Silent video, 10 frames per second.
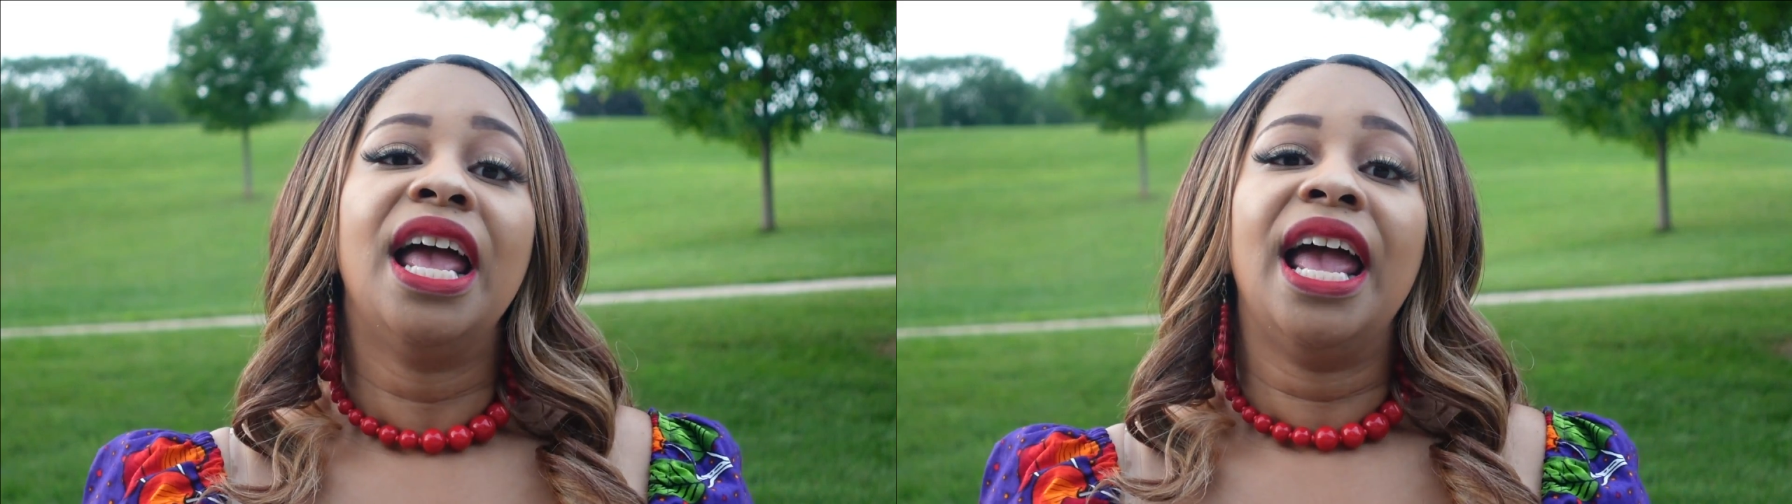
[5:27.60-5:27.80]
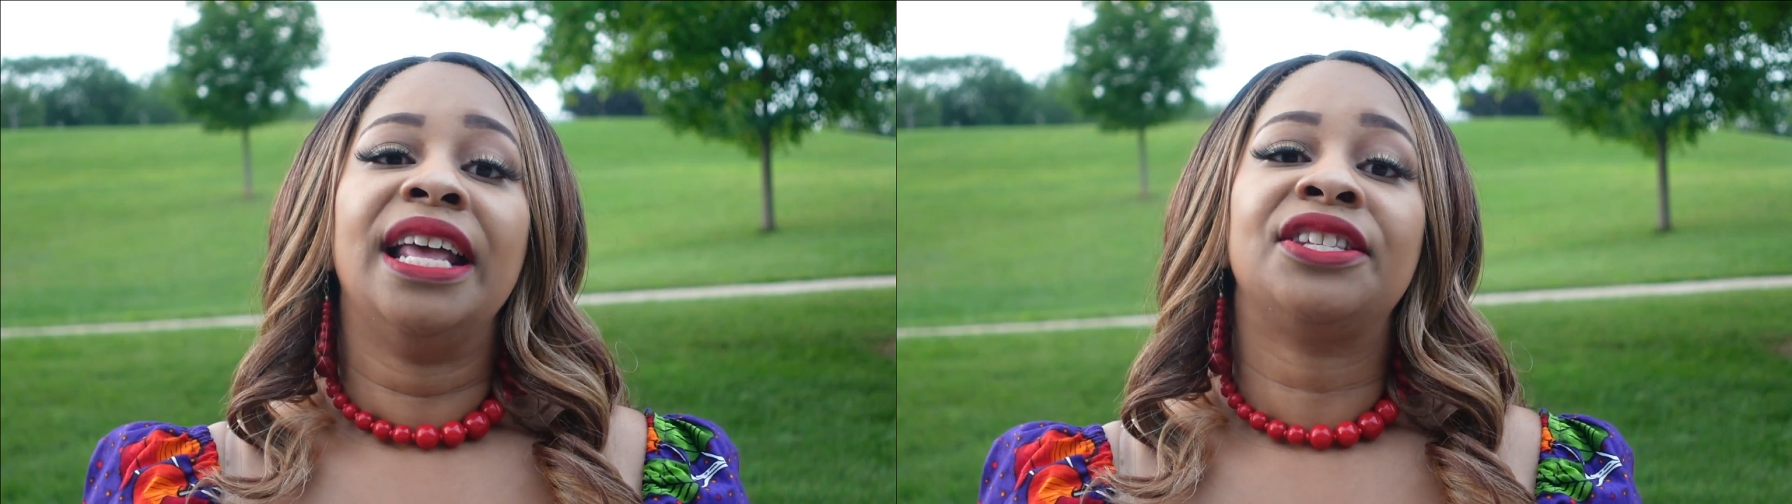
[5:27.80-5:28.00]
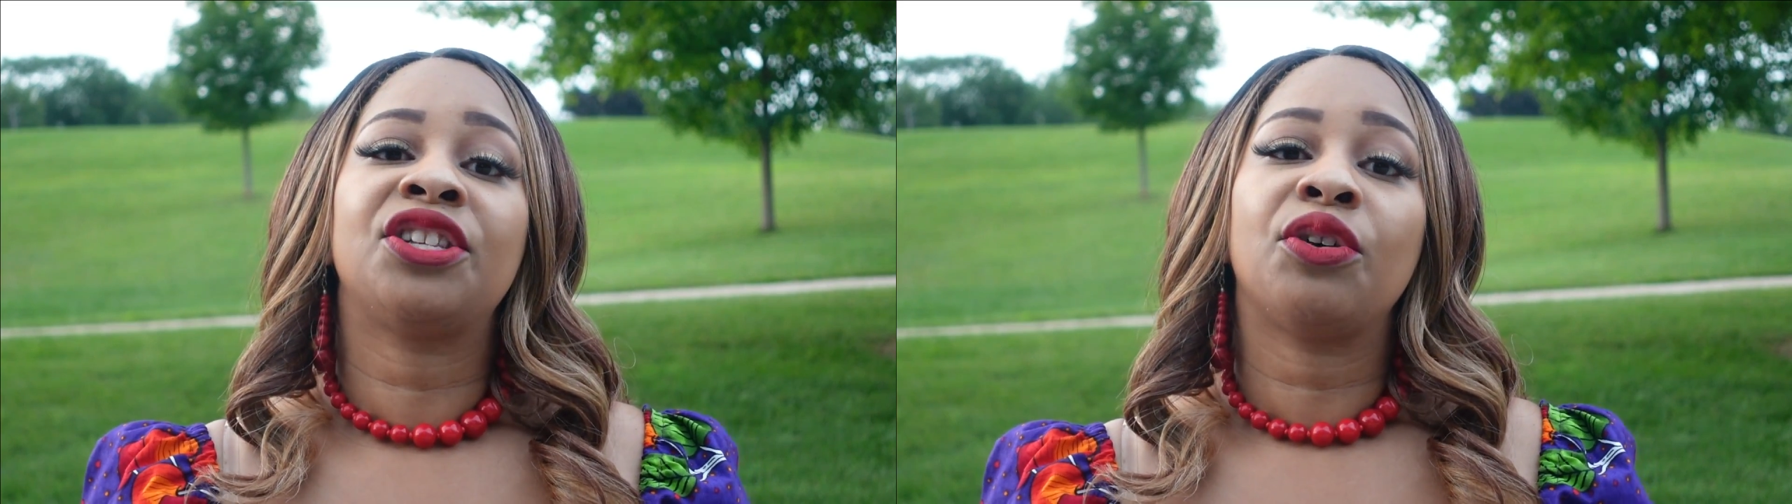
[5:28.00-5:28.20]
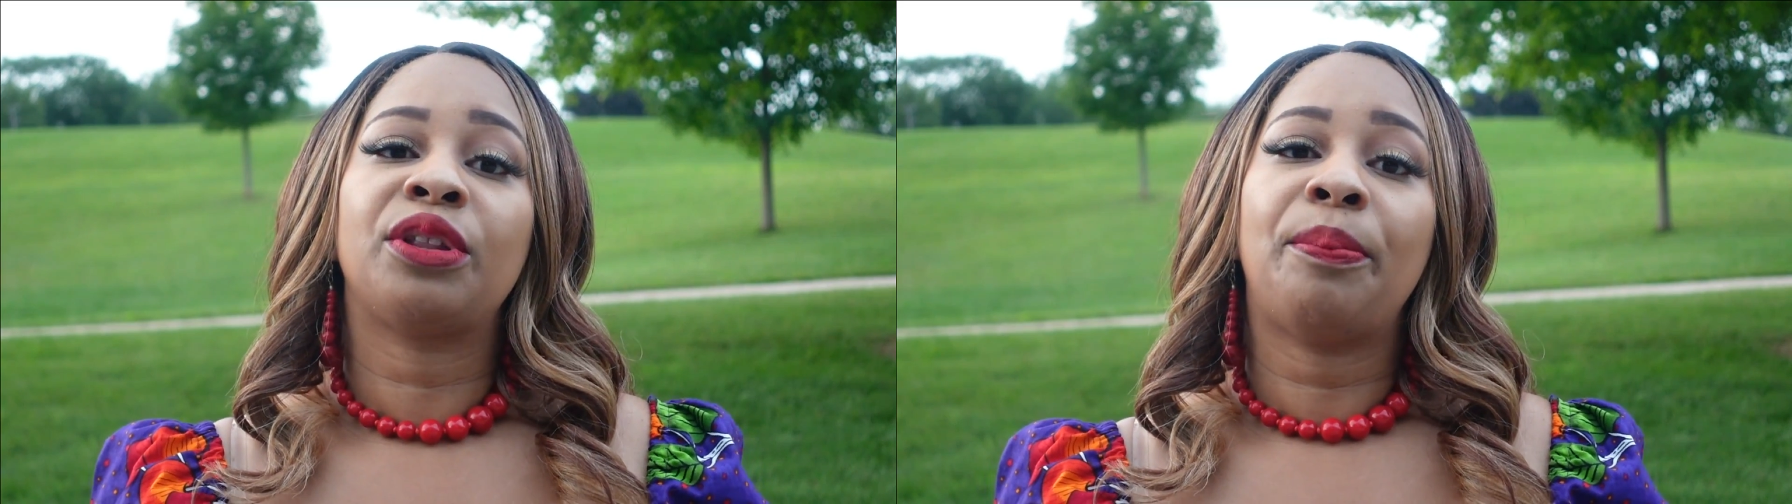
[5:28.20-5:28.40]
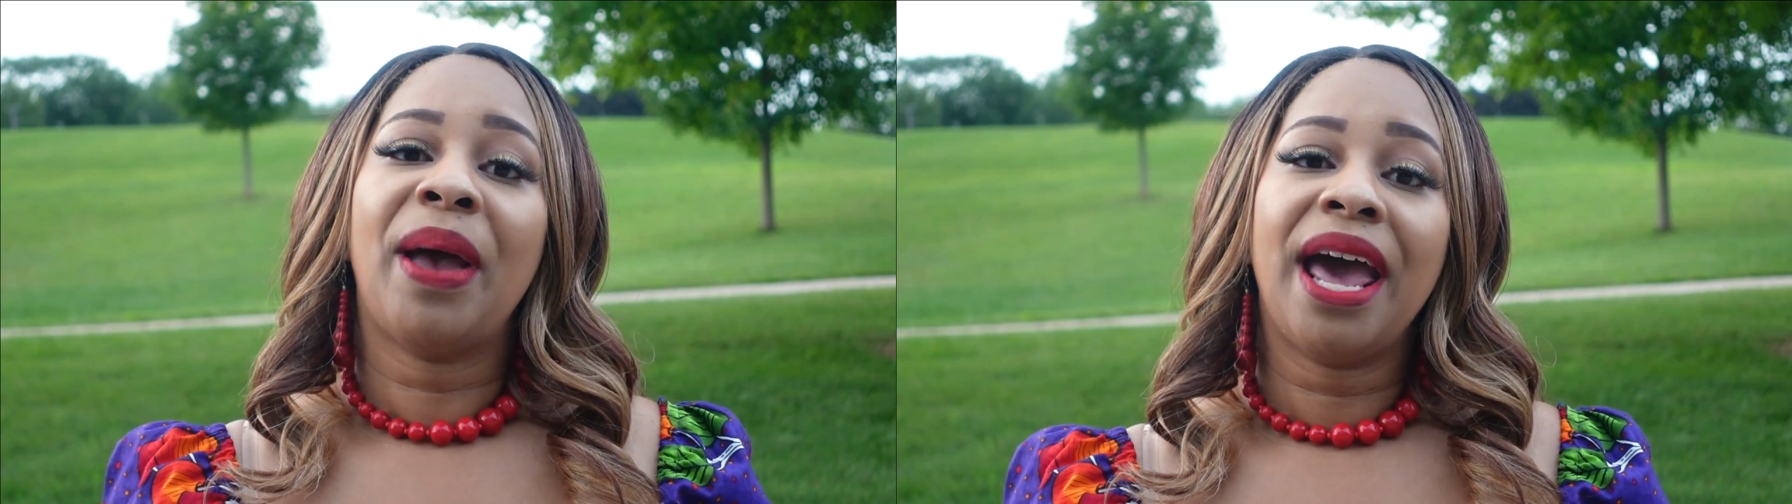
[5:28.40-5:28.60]
And so
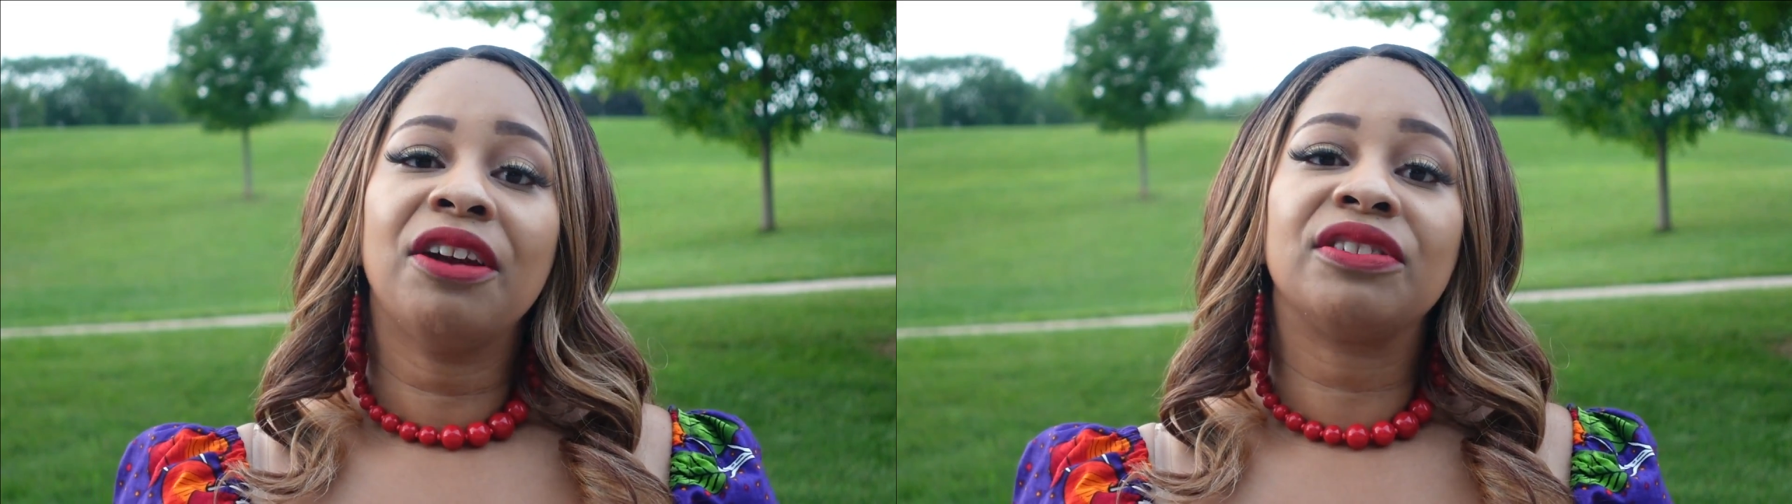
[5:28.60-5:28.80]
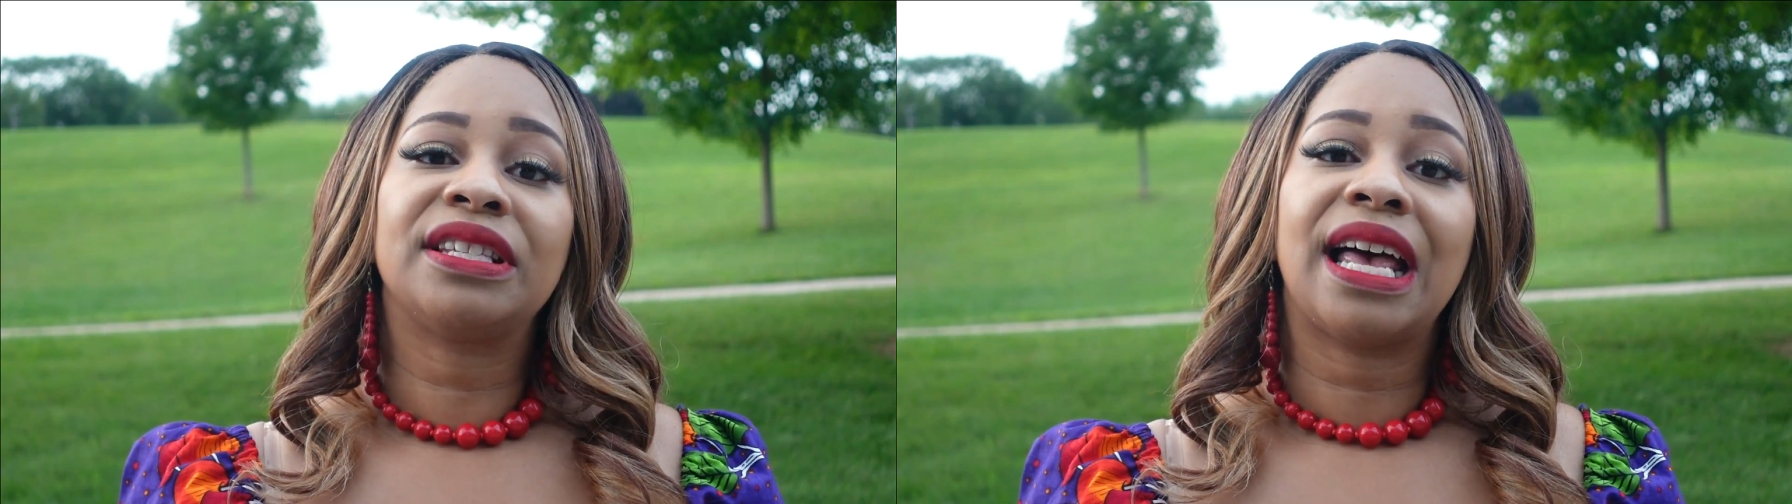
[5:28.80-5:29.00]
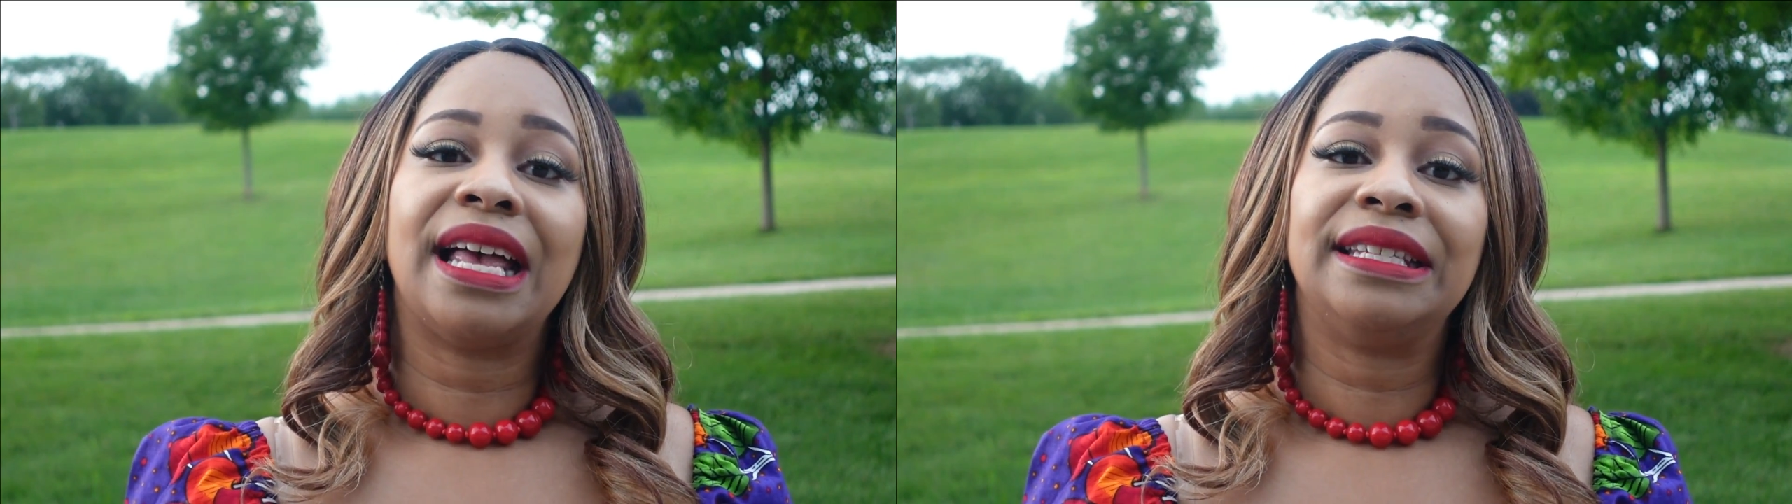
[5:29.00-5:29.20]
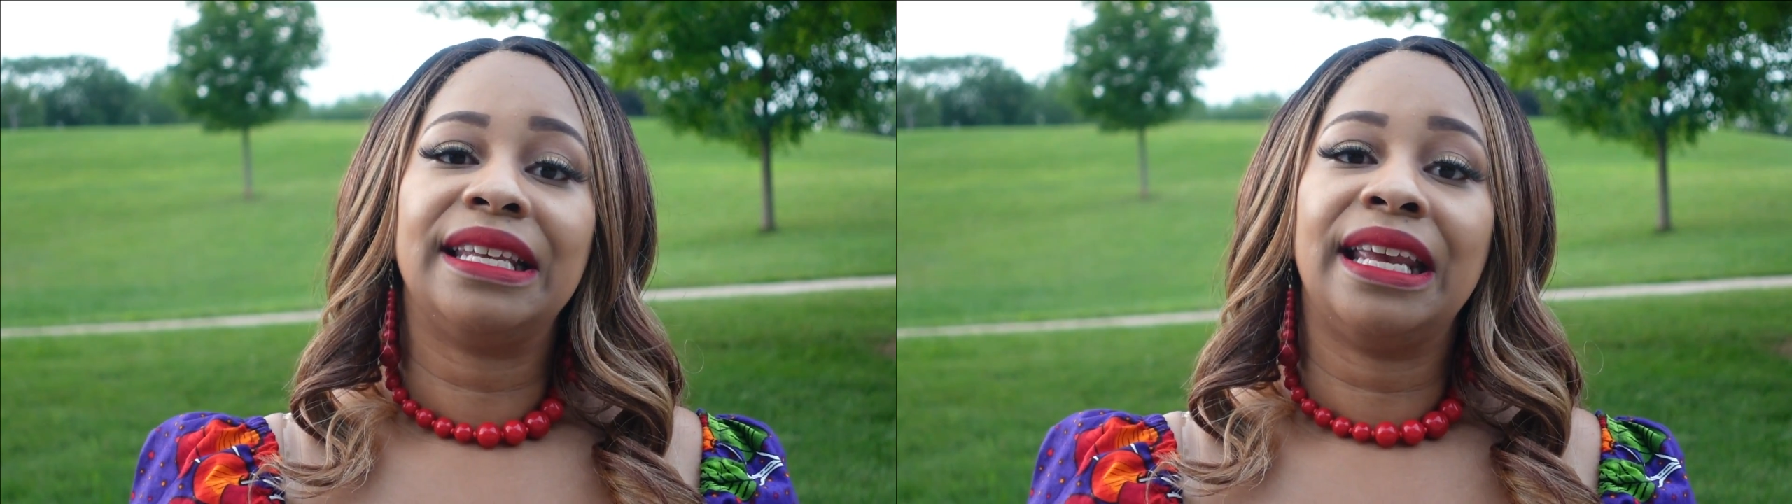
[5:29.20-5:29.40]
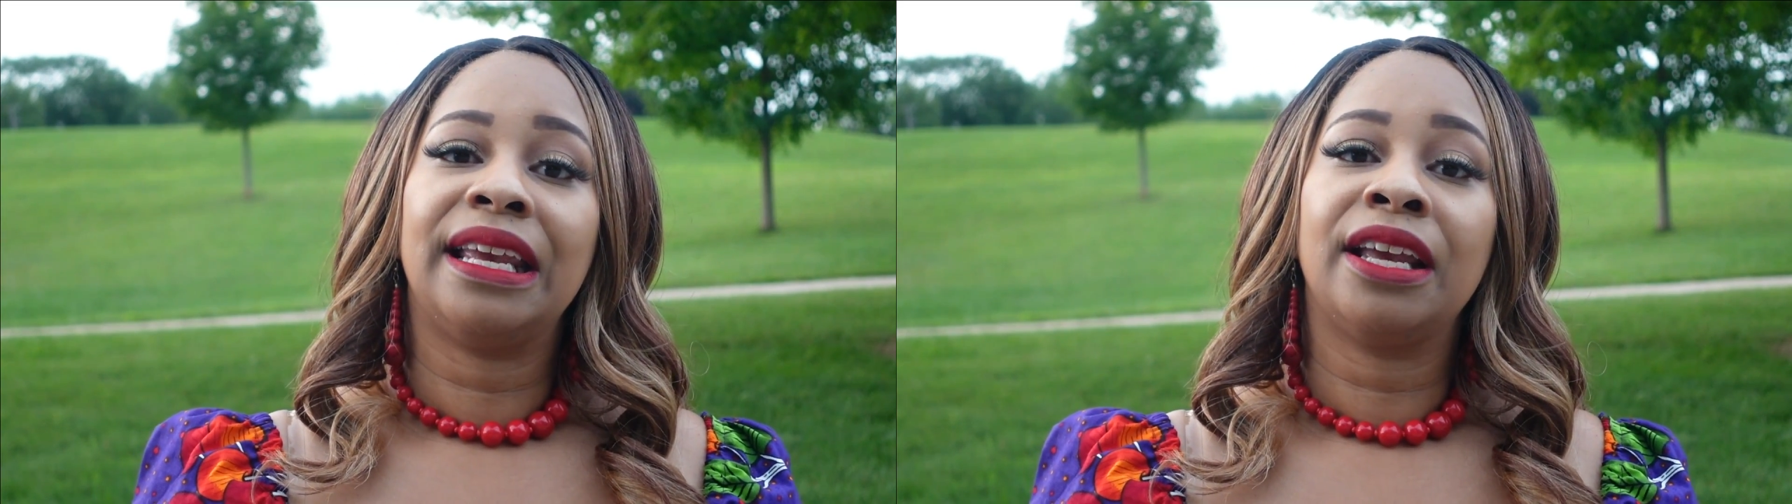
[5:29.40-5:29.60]
the pattern
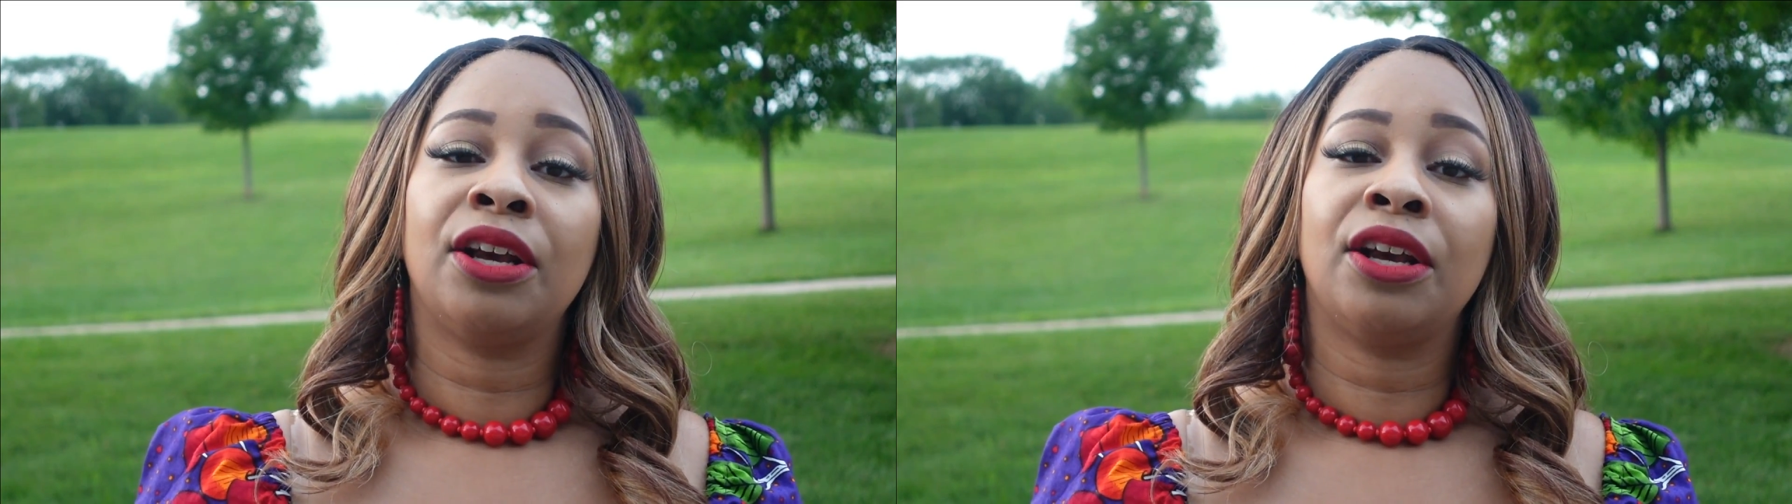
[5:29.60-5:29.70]
sizing